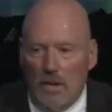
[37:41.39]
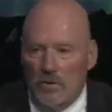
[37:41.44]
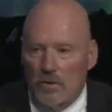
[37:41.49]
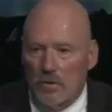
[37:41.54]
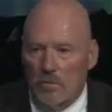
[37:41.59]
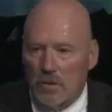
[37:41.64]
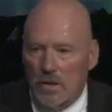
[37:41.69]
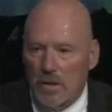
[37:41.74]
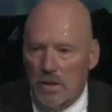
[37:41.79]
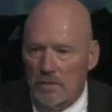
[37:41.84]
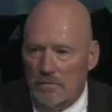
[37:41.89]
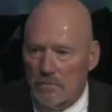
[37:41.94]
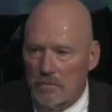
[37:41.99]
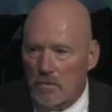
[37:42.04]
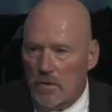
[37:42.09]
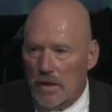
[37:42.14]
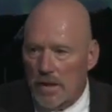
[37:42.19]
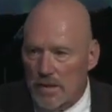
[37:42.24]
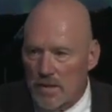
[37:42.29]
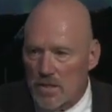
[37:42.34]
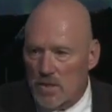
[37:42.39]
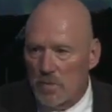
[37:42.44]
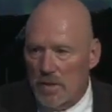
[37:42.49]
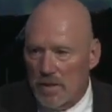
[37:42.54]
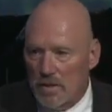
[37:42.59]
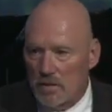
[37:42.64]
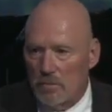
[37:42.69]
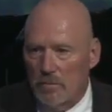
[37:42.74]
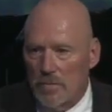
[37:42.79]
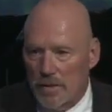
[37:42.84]
The blood of Christ
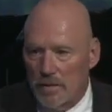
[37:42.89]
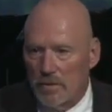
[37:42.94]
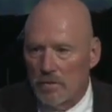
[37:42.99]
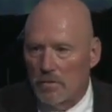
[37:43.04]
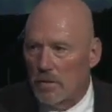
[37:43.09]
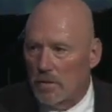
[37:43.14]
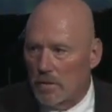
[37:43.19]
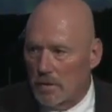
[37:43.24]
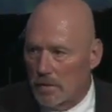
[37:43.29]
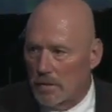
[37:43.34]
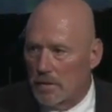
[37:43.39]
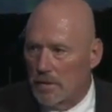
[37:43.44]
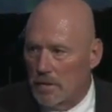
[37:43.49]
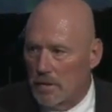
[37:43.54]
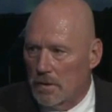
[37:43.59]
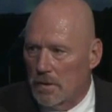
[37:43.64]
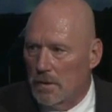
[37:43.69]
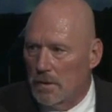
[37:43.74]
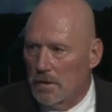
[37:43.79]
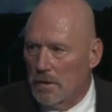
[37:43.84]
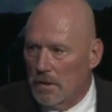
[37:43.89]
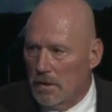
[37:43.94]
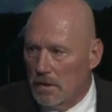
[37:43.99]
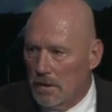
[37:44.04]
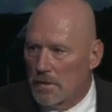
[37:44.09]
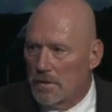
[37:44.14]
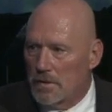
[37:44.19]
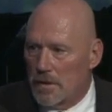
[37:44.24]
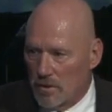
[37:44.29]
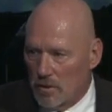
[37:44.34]
speaks a better word
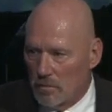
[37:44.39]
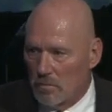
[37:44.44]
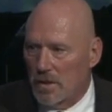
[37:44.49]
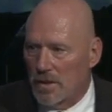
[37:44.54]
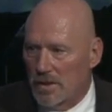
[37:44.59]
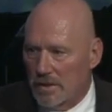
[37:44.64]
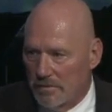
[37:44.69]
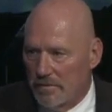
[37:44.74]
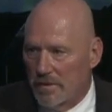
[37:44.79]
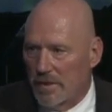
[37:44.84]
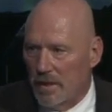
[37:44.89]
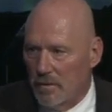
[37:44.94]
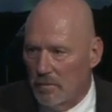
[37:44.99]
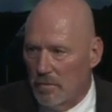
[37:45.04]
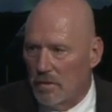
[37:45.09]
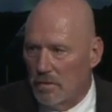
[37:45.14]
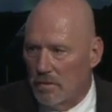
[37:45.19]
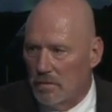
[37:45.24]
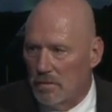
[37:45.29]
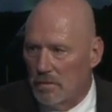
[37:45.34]
than the blood of Abel.